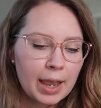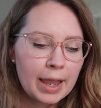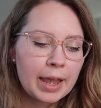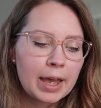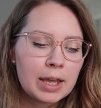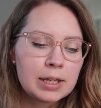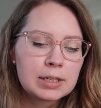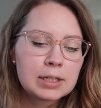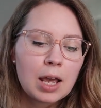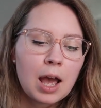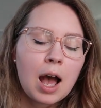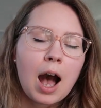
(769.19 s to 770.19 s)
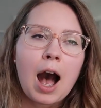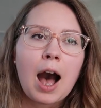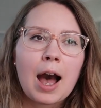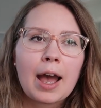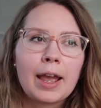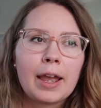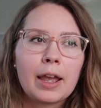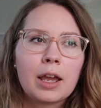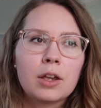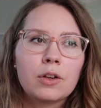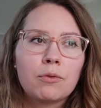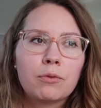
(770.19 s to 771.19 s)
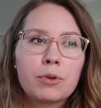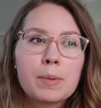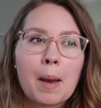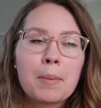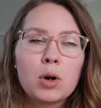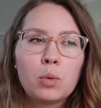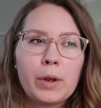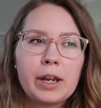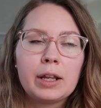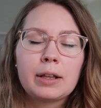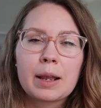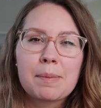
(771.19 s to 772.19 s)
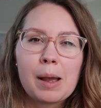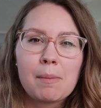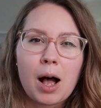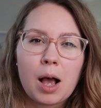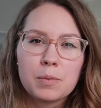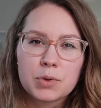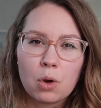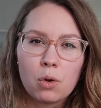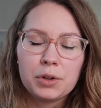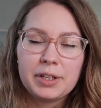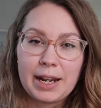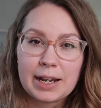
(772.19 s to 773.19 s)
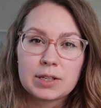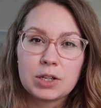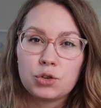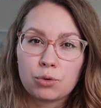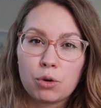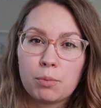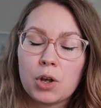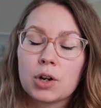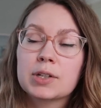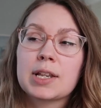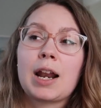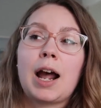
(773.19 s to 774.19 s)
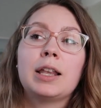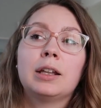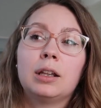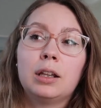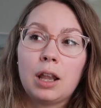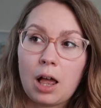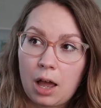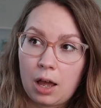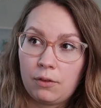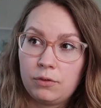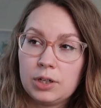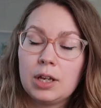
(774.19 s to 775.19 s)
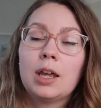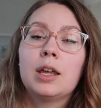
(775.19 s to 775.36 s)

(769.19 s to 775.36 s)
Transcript: And I remember reading like my mom's old Nancy Drew books and I loved